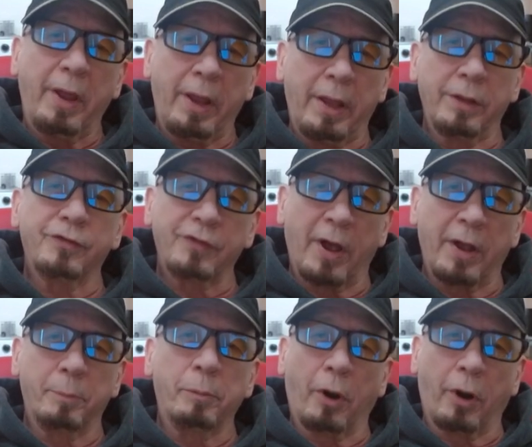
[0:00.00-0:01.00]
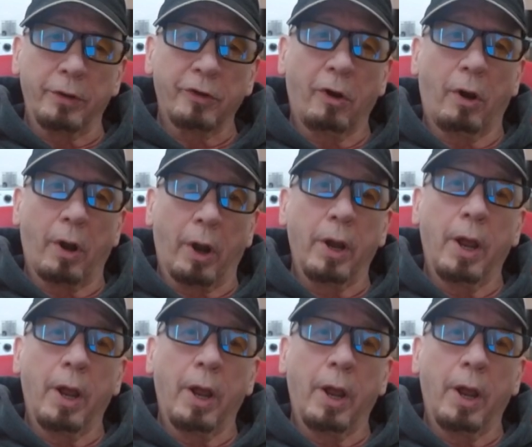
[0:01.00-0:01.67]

inside a parked car,